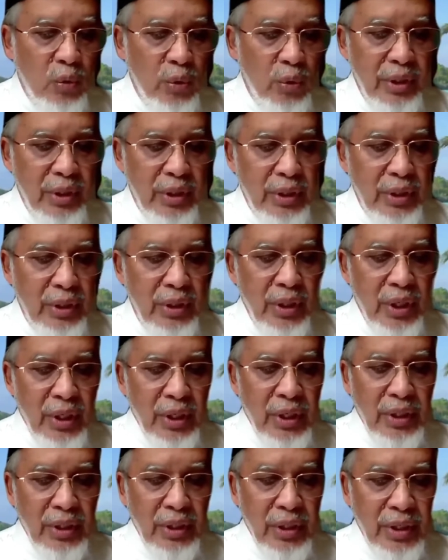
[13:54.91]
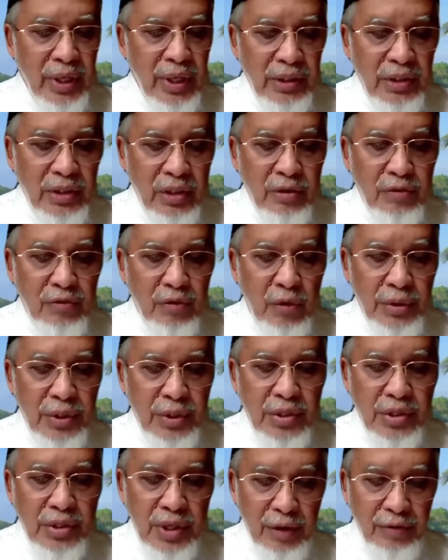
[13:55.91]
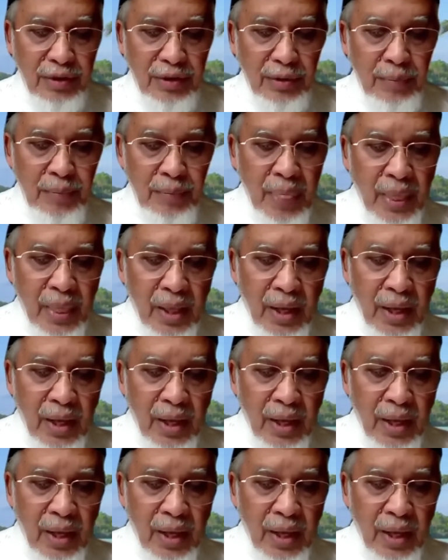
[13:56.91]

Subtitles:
UII, in 1947.